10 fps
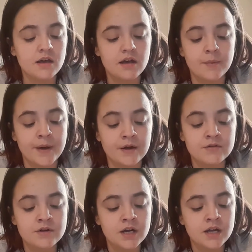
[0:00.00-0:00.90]

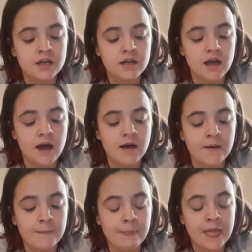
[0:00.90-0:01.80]
about.
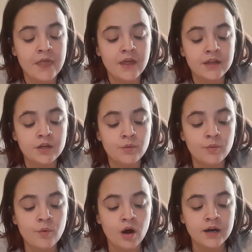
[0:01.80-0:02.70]
And then
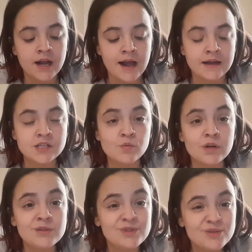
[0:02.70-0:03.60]
you are going to ask what
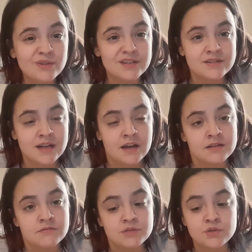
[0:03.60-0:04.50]
you do when you're sad.
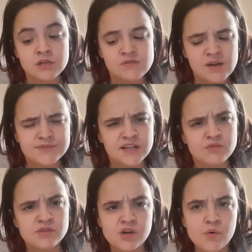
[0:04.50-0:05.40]
So sometimes I get
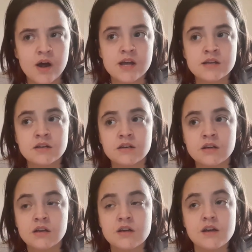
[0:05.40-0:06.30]
really quiet
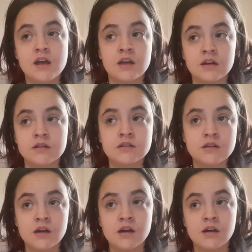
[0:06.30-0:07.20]
and
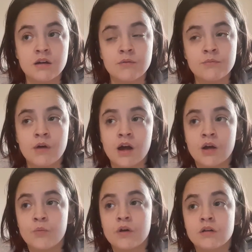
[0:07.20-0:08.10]
I
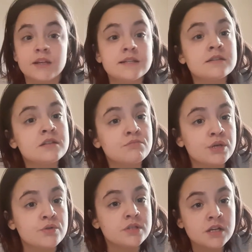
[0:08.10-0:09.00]
will listen to
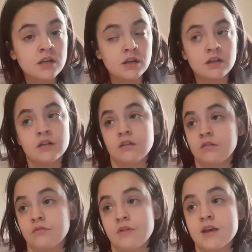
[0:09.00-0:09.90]
music,
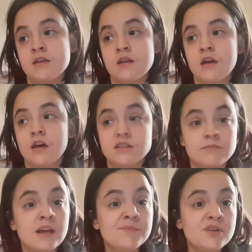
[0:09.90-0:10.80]
right?
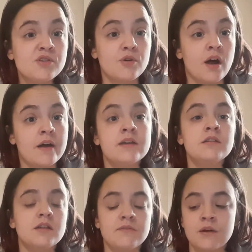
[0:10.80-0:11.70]
Sometimes I'll cry
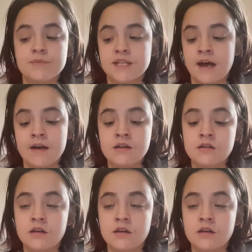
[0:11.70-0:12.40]
if I'm sad.